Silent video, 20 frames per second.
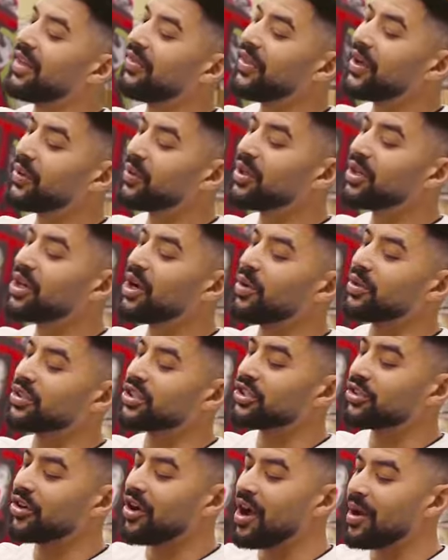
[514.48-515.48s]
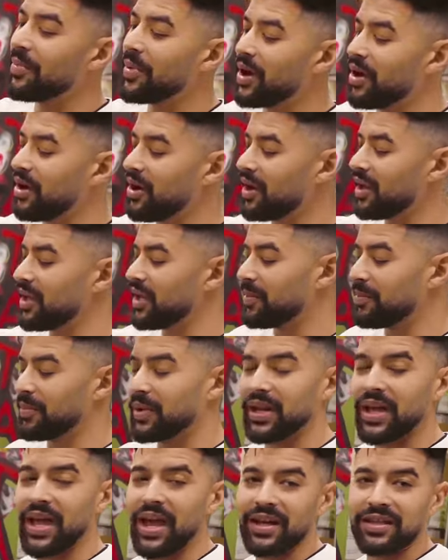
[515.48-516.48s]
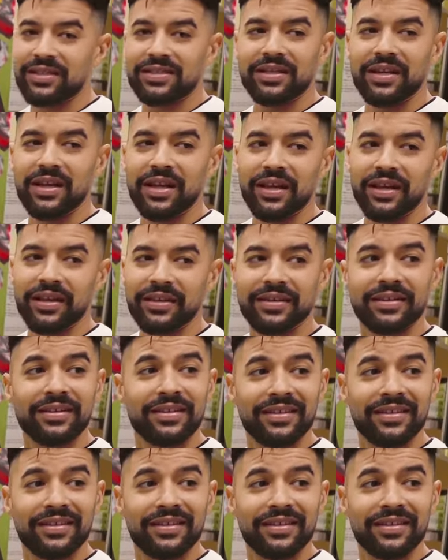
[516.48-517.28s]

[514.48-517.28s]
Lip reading: I think we're gonna go with strawberry and banana today.